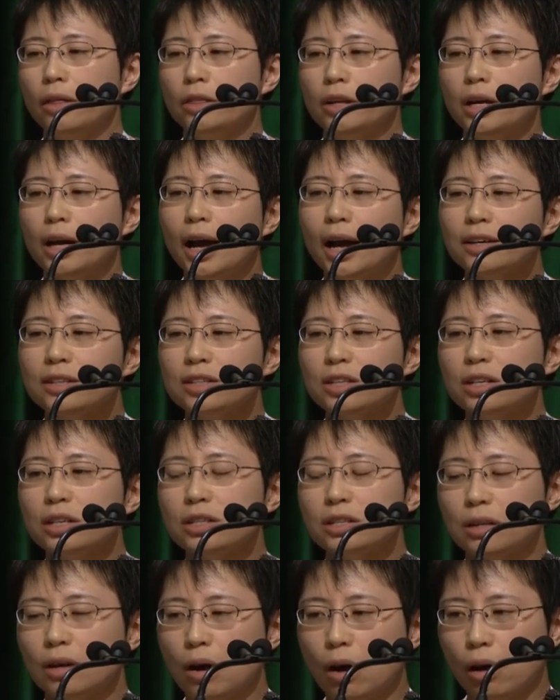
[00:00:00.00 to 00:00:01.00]
The
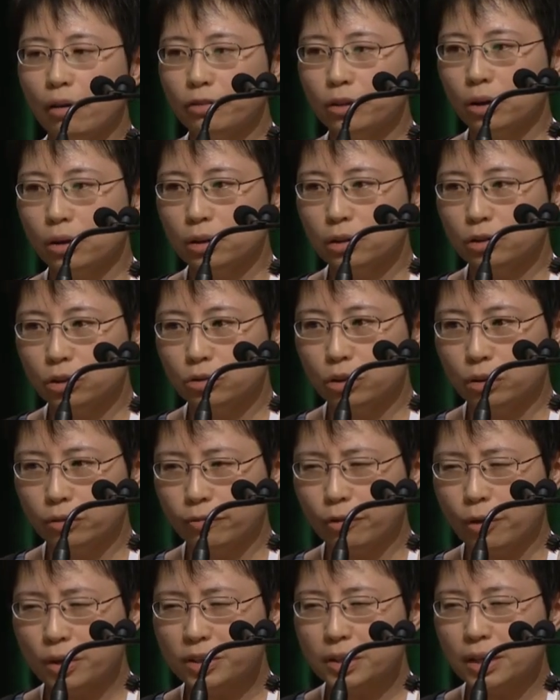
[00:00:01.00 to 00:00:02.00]
ICs of the
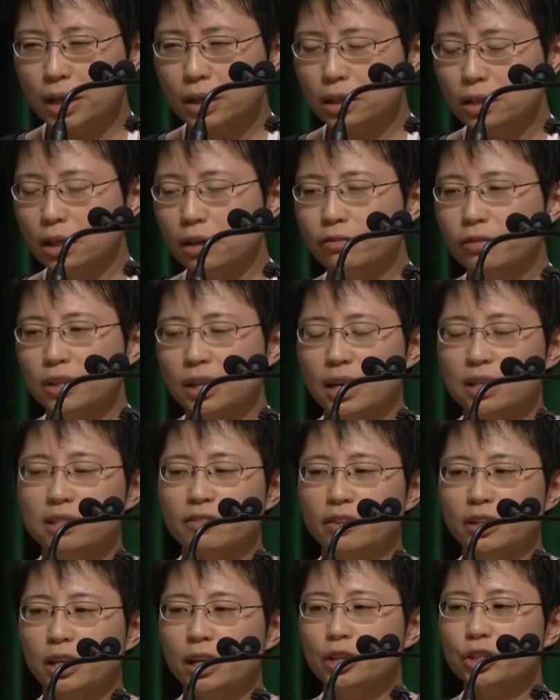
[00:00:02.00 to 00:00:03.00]
false negative
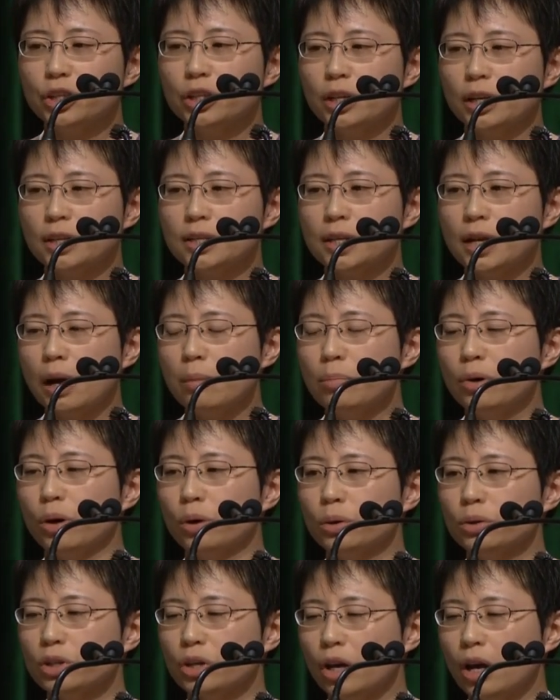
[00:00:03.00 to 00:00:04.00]
classification
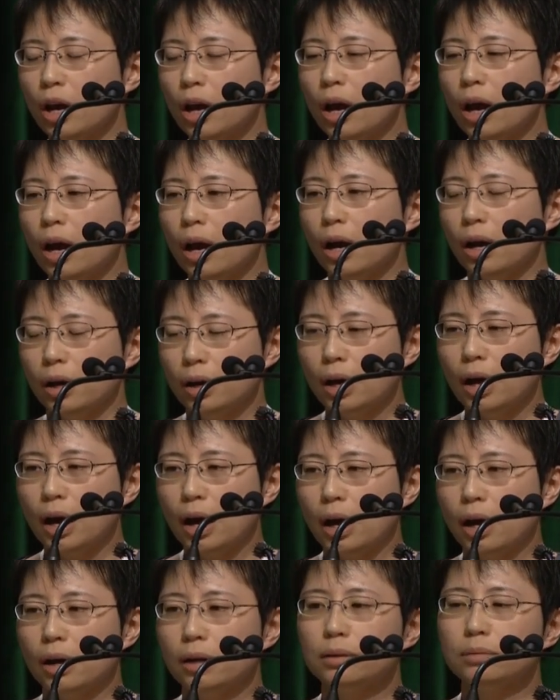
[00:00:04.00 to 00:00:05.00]
examples
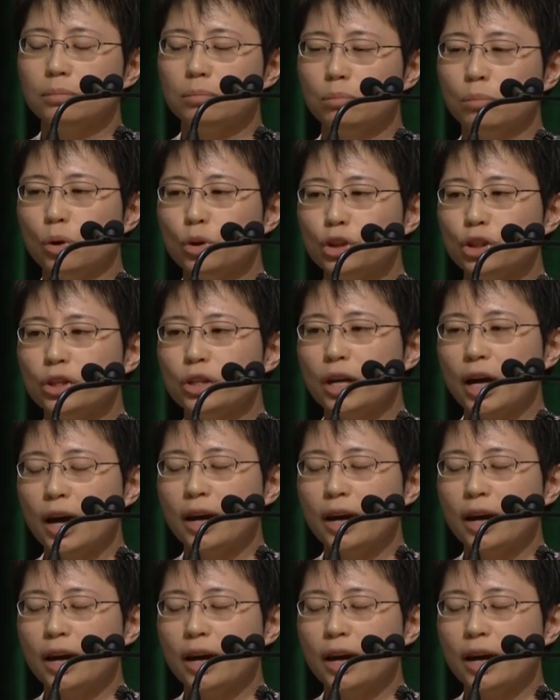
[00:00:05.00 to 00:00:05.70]
are motion